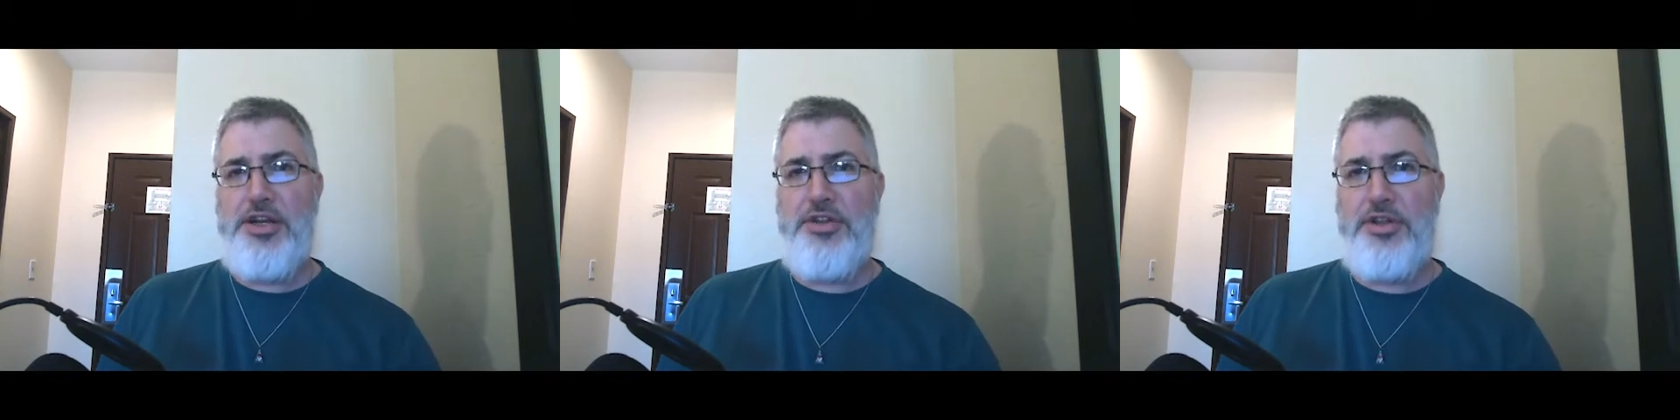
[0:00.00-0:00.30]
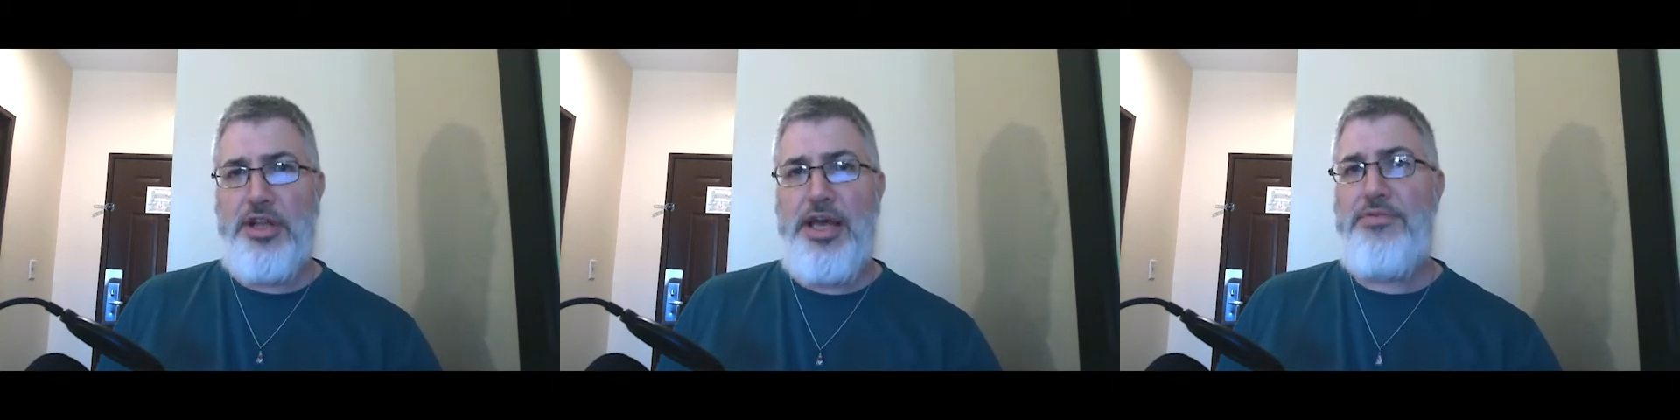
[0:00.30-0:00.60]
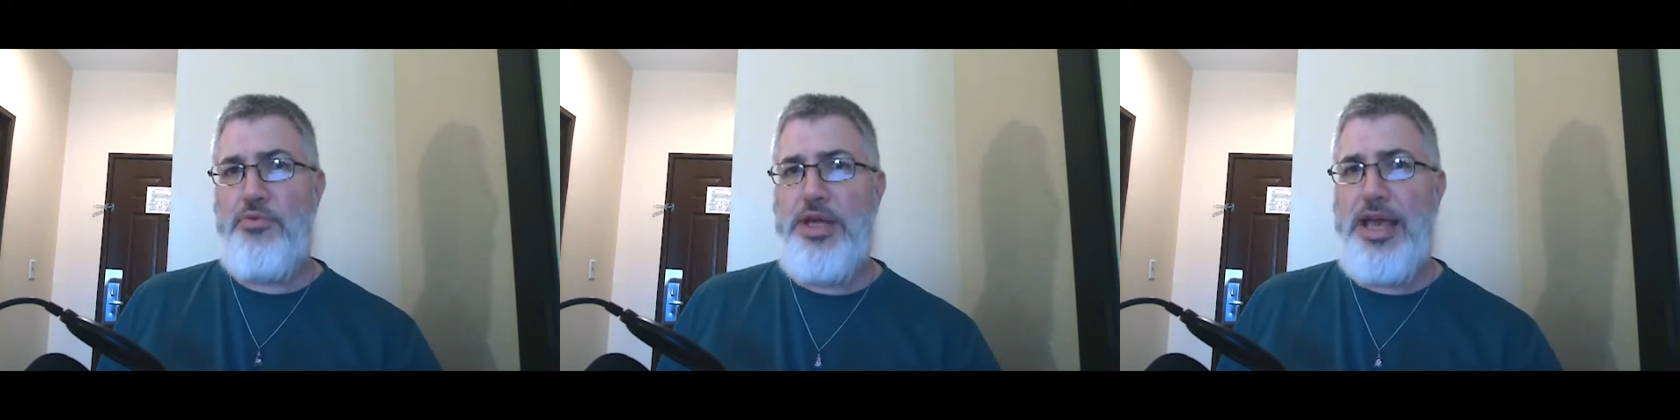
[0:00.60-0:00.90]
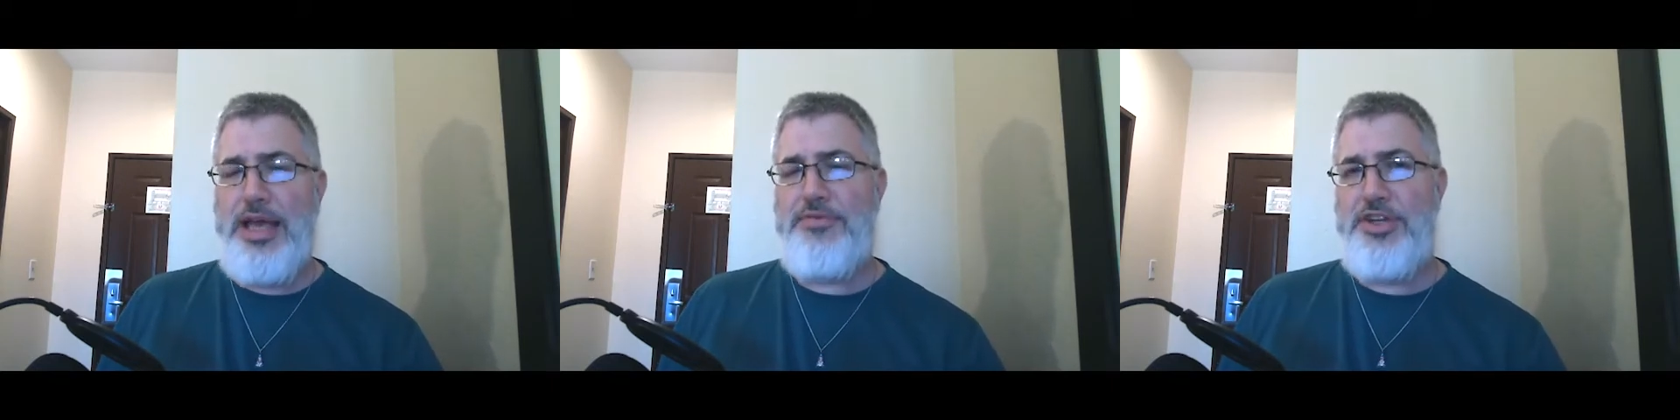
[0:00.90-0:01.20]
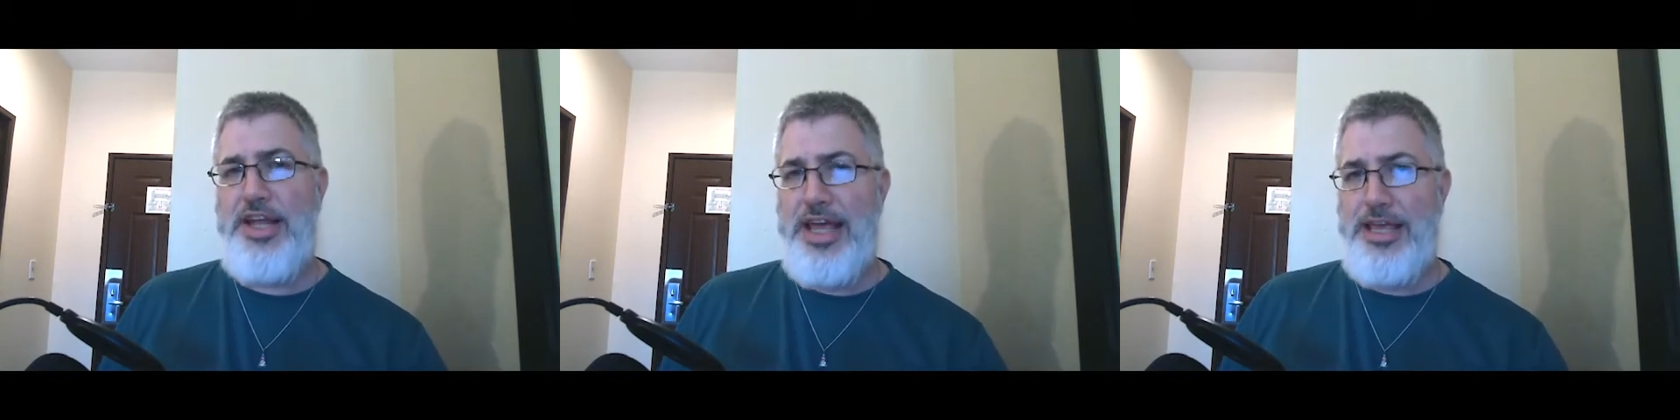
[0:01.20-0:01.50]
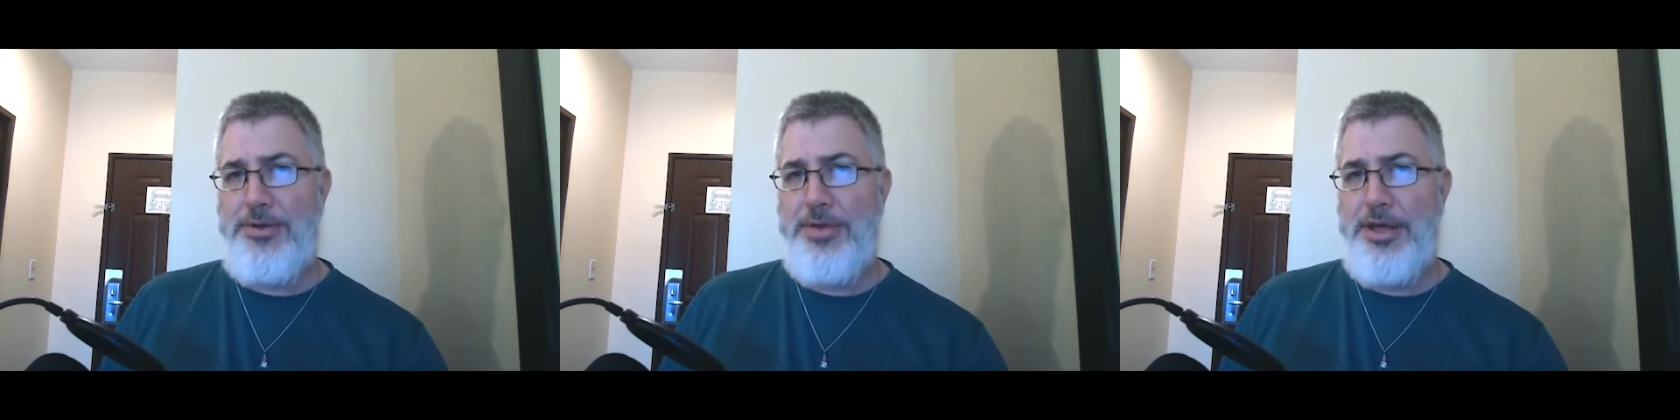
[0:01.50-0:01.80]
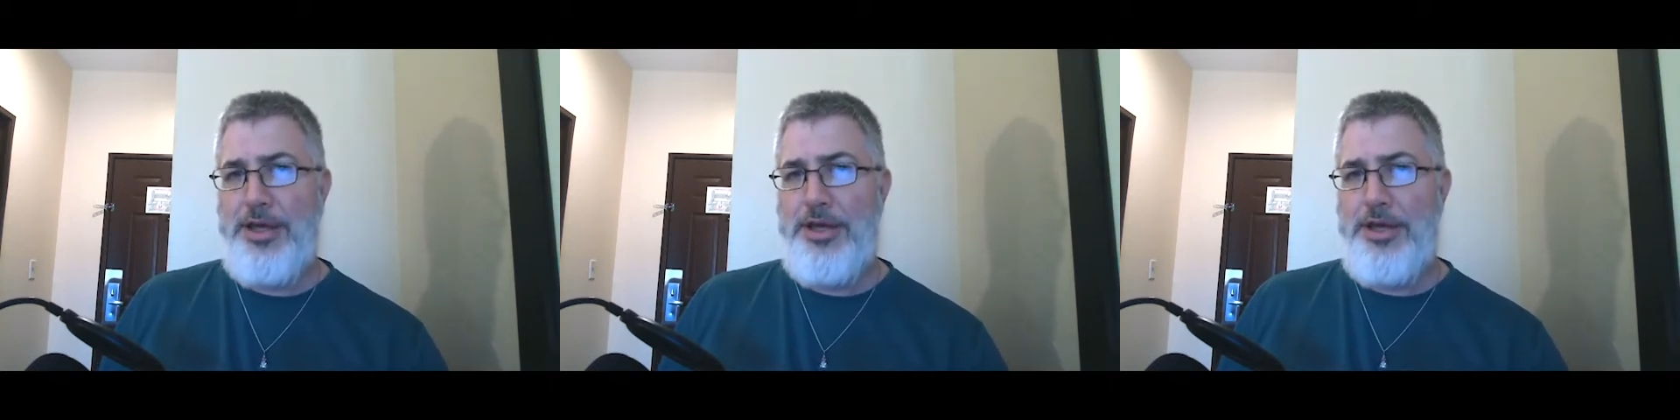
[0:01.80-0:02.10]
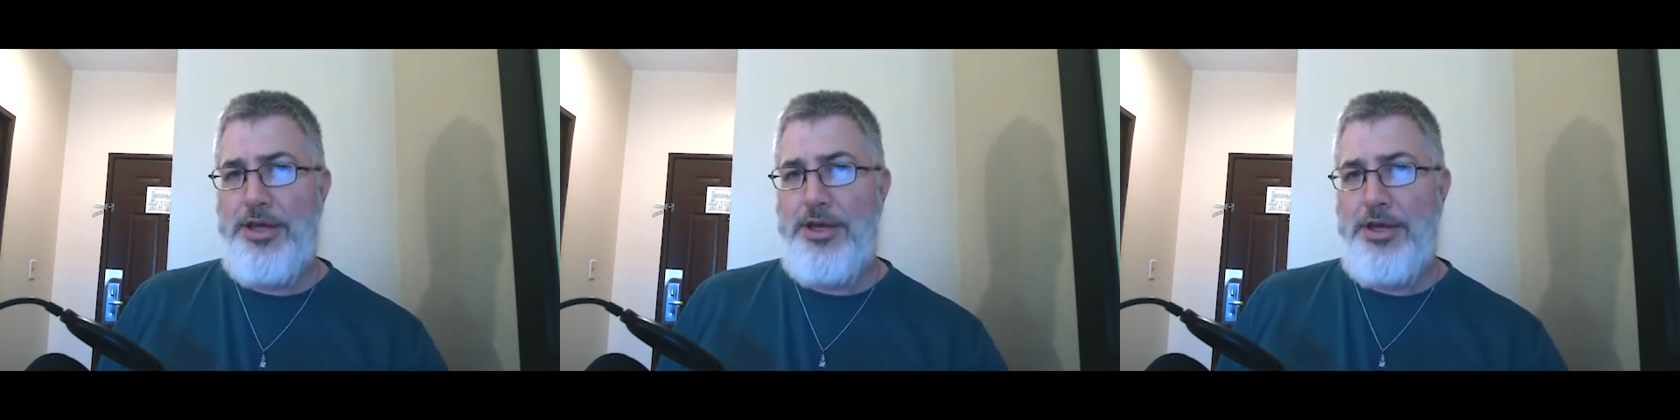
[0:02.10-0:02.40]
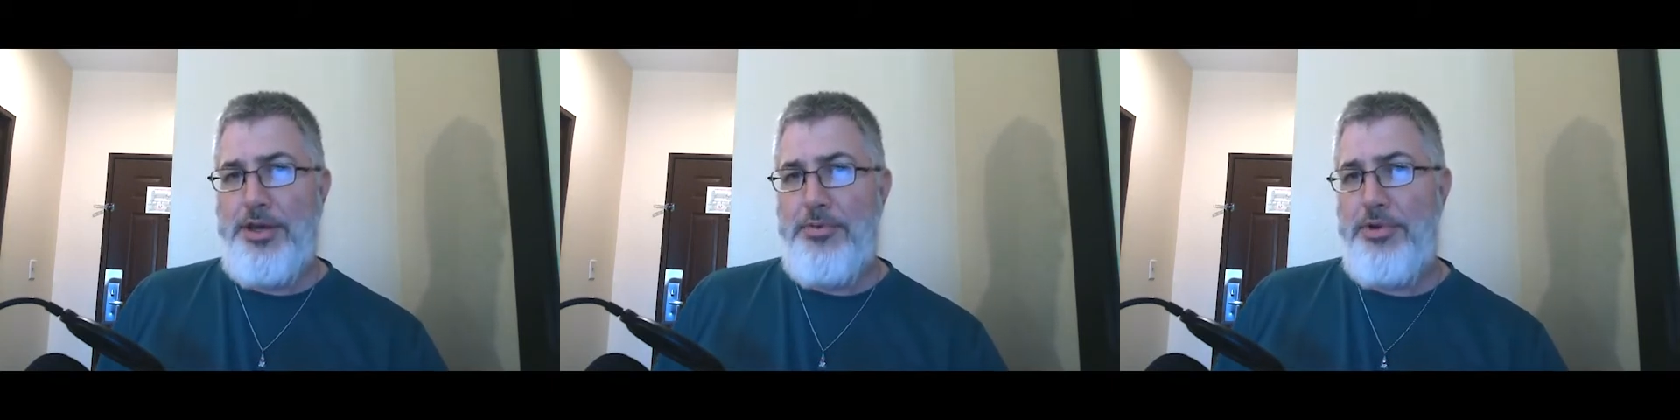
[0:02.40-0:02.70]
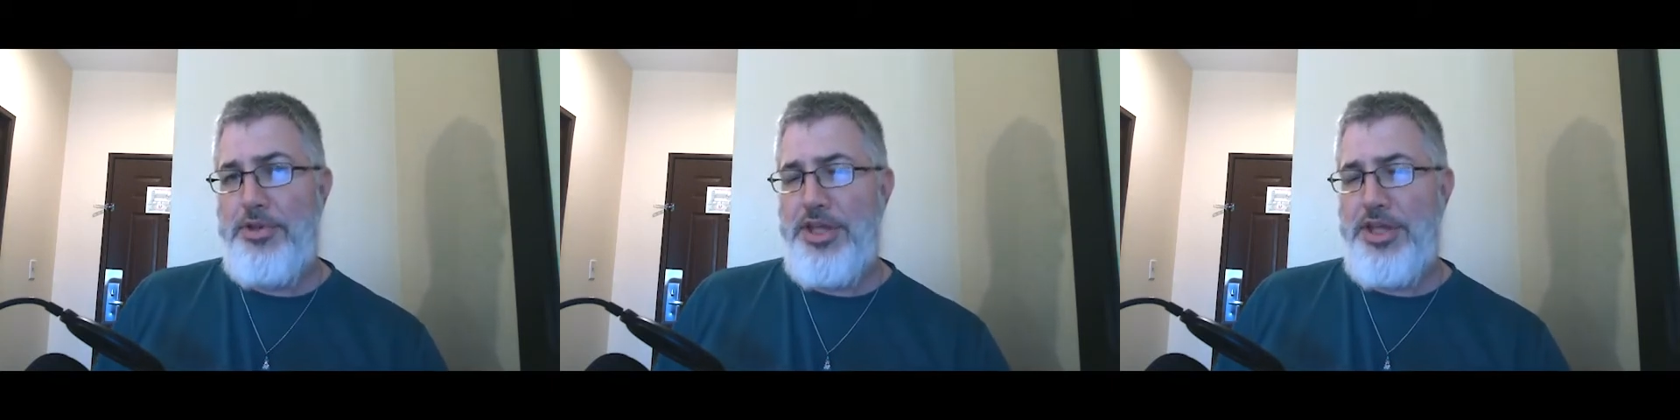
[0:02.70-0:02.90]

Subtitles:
the life we have today. When you